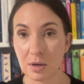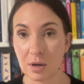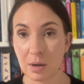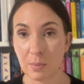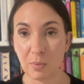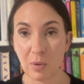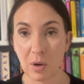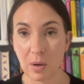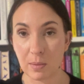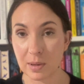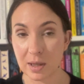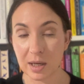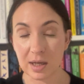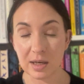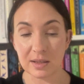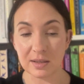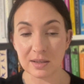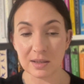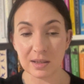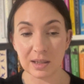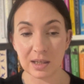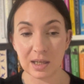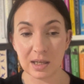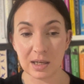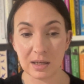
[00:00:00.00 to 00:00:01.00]
I'm probably gonna
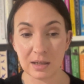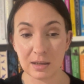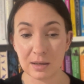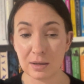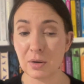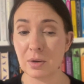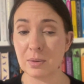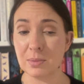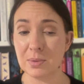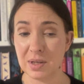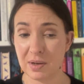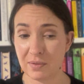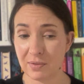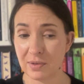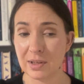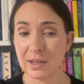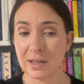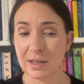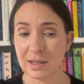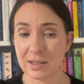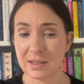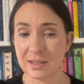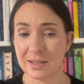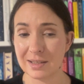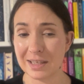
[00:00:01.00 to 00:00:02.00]
delete it. No, I'm definitely
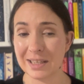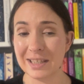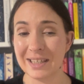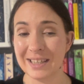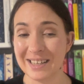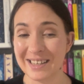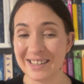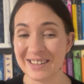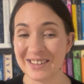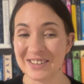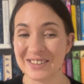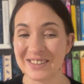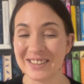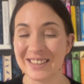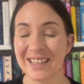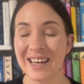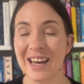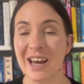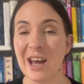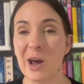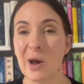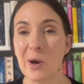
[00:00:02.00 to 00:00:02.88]
gonna delete it all.